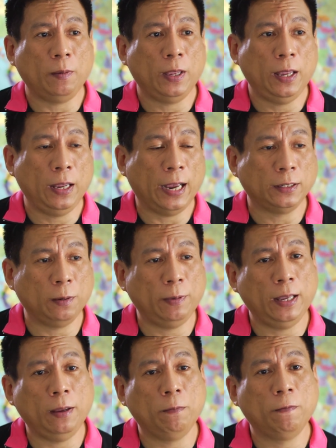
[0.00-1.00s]
he has to
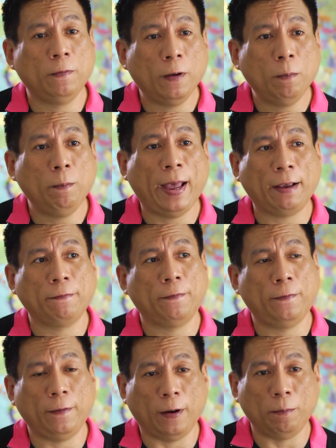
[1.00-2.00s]
be flown back
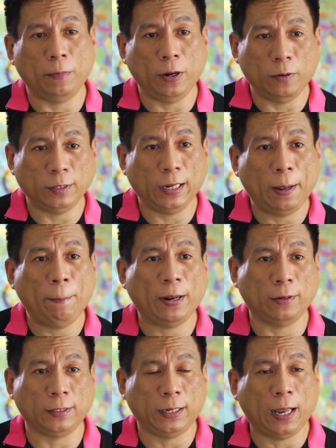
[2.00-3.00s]
from New Zealand
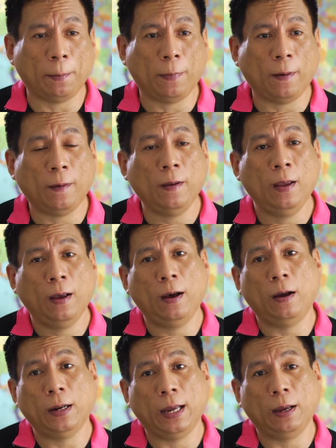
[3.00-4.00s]
back to Singapore
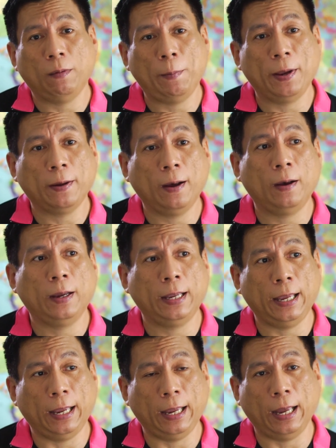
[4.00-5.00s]
on what we call
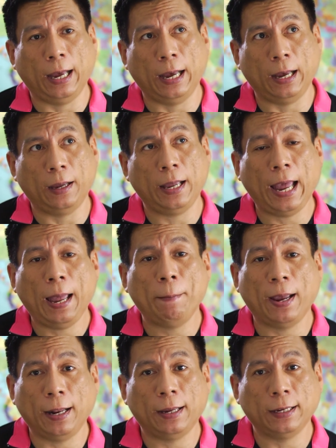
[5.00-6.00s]
a air
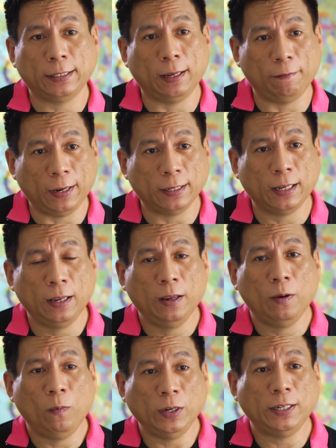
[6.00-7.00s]
medical service,
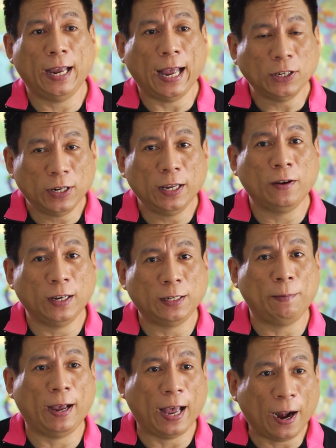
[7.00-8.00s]
which actually costs
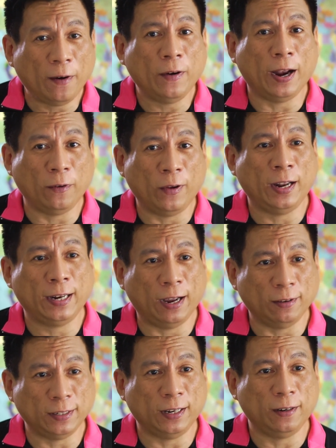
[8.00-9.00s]
about
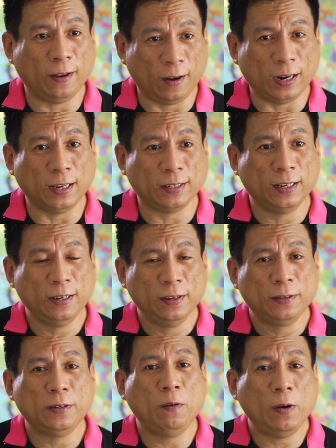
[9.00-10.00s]
$120,000.
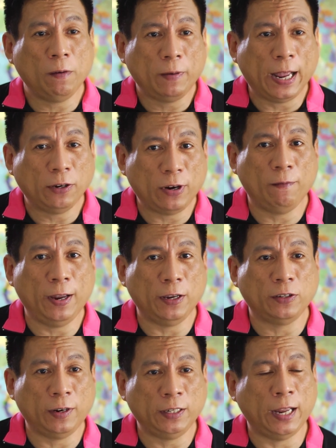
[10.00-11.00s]
So with that travel
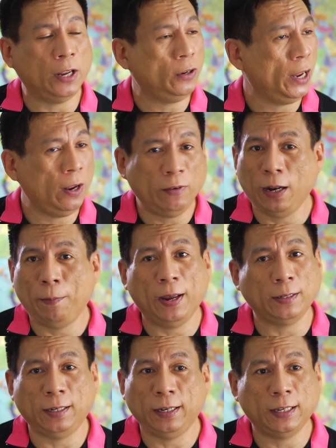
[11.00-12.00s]
insurance, he don't have to
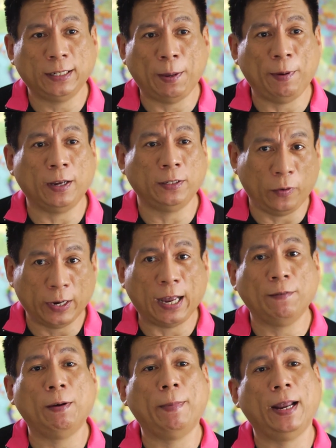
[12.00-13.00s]
pay a single cent, because it's already
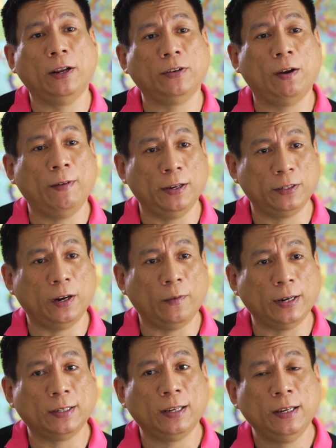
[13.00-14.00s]
covered by the travel
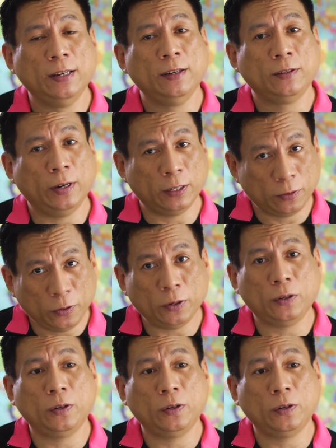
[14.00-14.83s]
insurance. So it's good